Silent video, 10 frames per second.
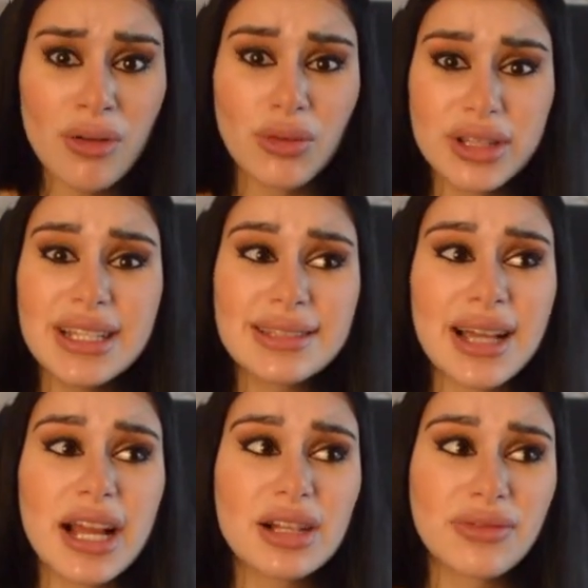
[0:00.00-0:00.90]
For the
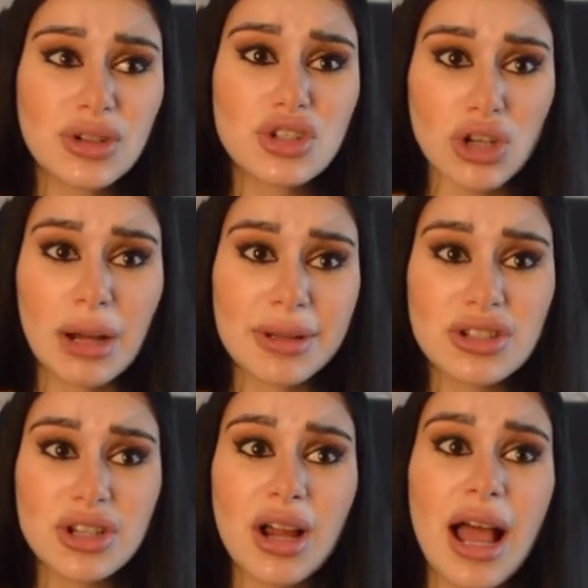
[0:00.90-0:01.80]
entire first
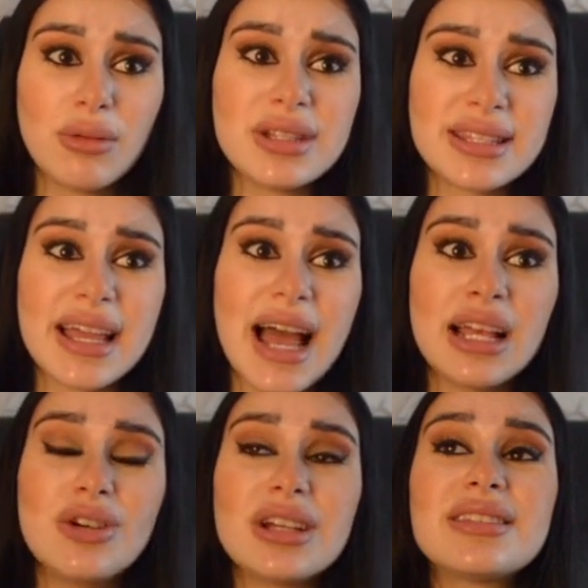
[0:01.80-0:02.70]
trimester, I would say
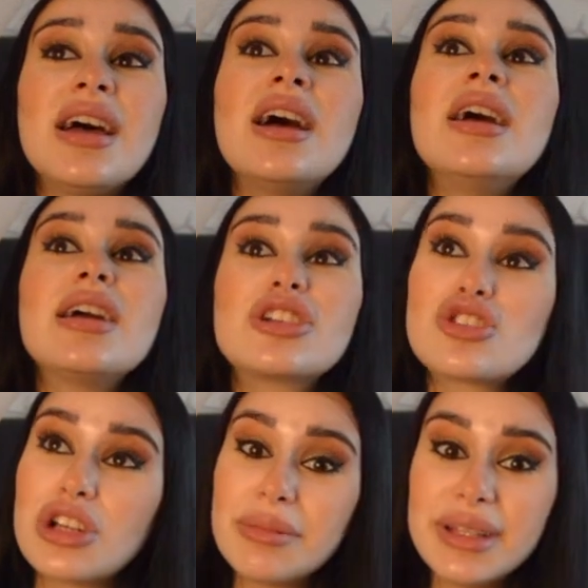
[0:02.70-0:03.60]
I looked
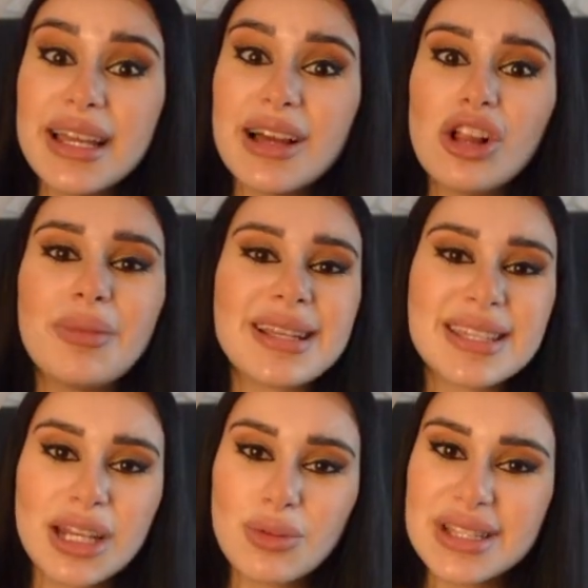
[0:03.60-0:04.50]
extremely ill. My
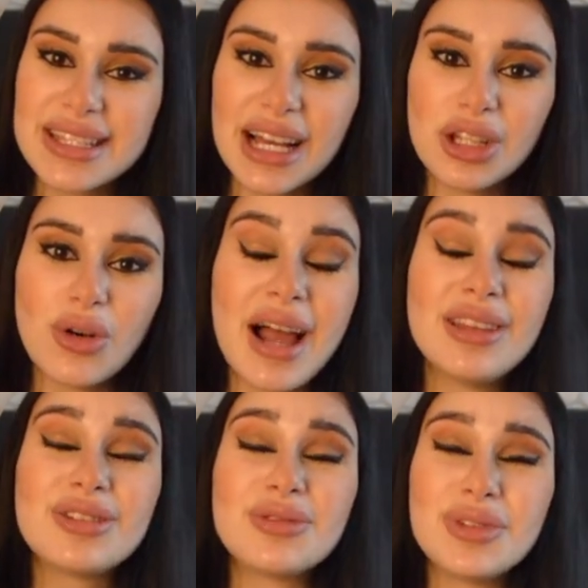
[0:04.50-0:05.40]
skin was yellow. I
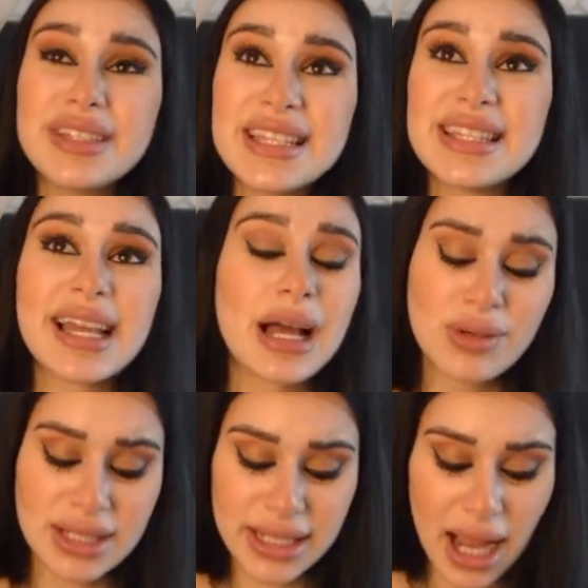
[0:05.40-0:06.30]
looked really sick. I
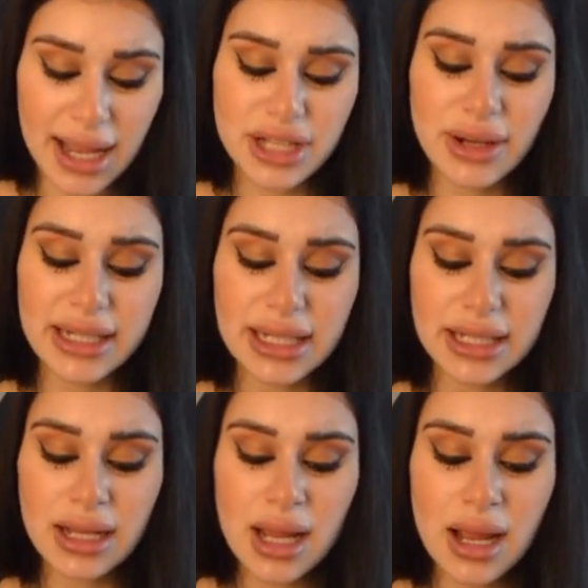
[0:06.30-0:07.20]
was
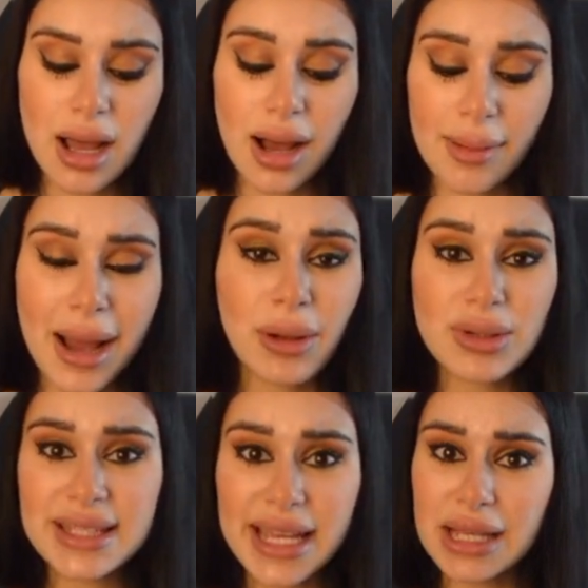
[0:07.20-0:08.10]
dehydrated. I
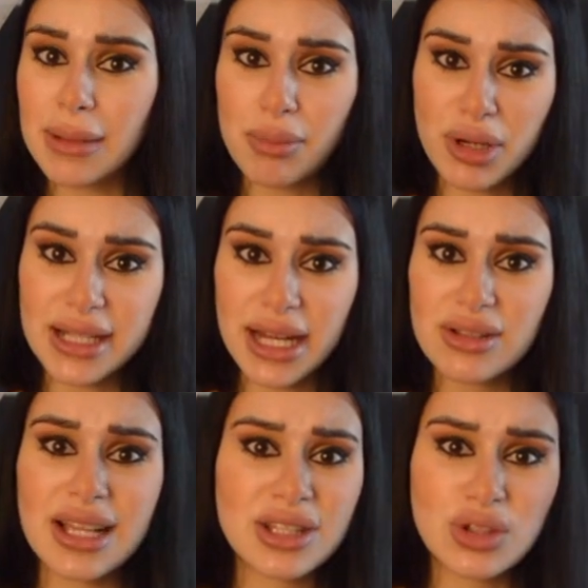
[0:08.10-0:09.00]
was taking my
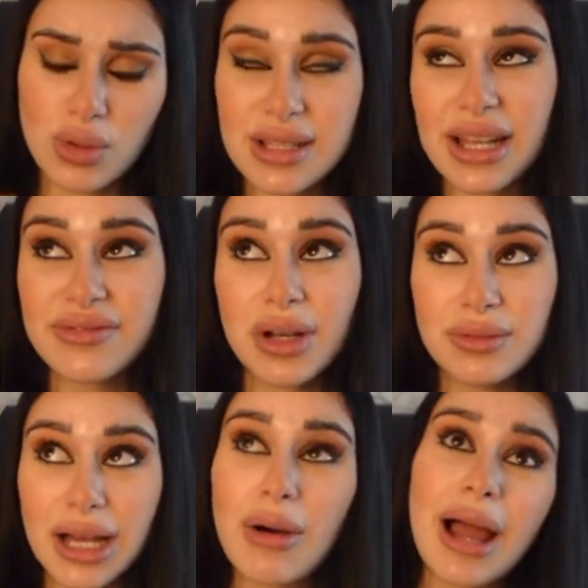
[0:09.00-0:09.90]
prenatals as soon as I
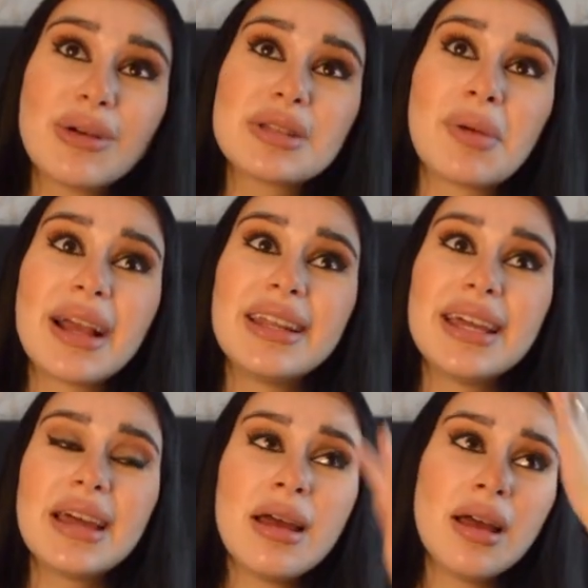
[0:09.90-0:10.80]
found out I was
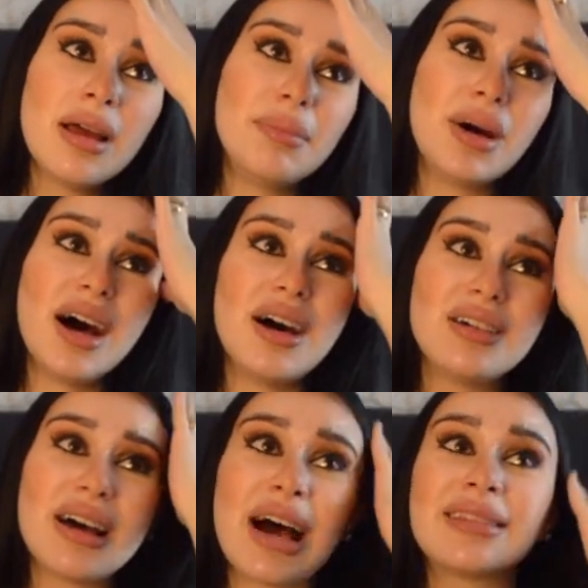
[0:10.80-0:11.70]
pregnant, but
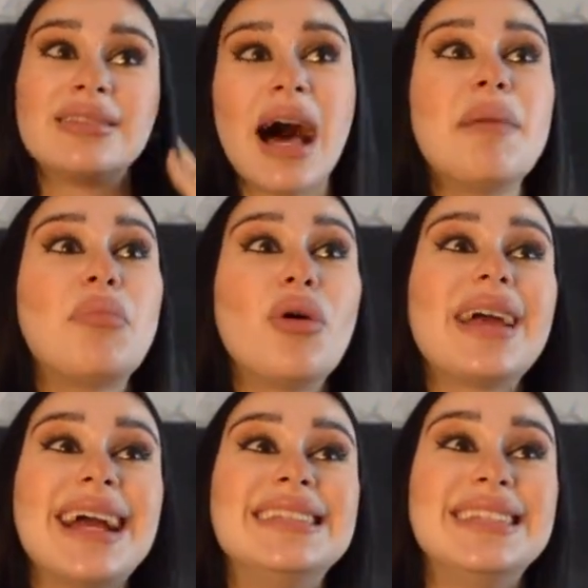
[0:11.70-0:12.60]
at that
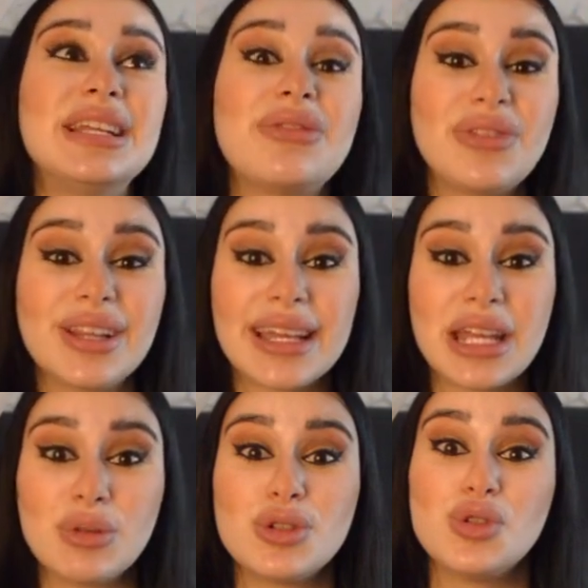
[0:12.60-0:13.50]
point I didn't feel like
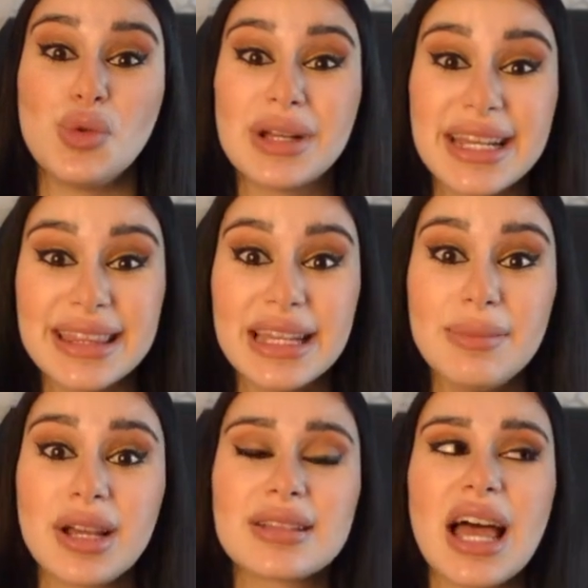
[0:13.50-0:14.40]
it was doing anything
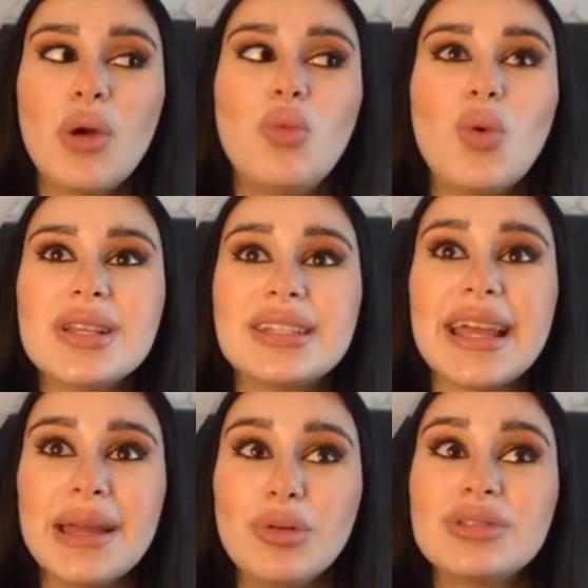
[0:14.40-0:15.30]
because I wasn't
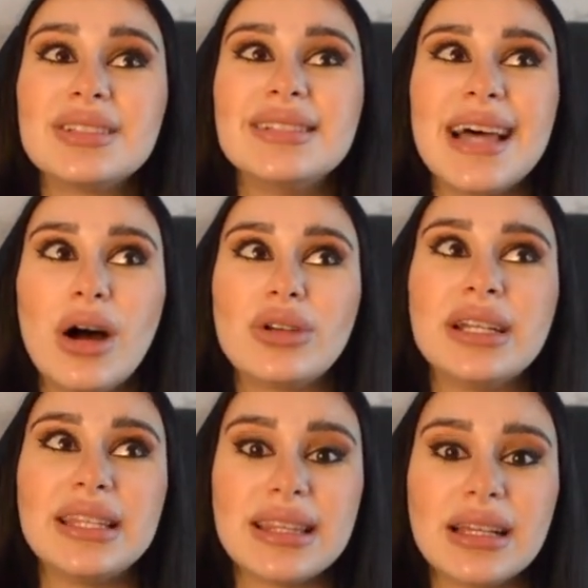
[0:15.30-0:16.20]
able to down
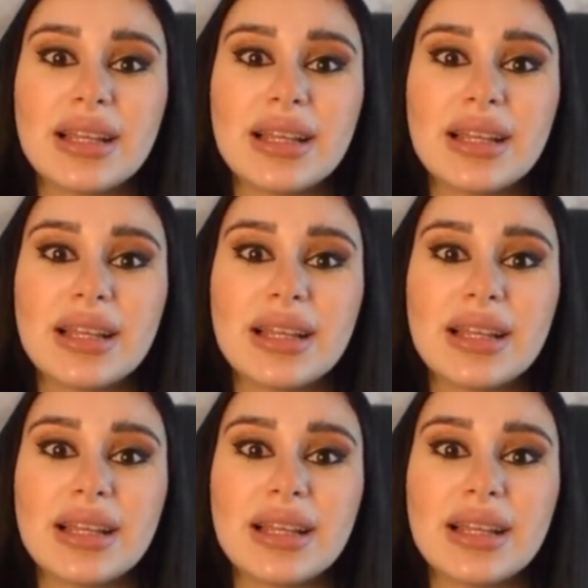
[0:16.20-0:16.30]
anything.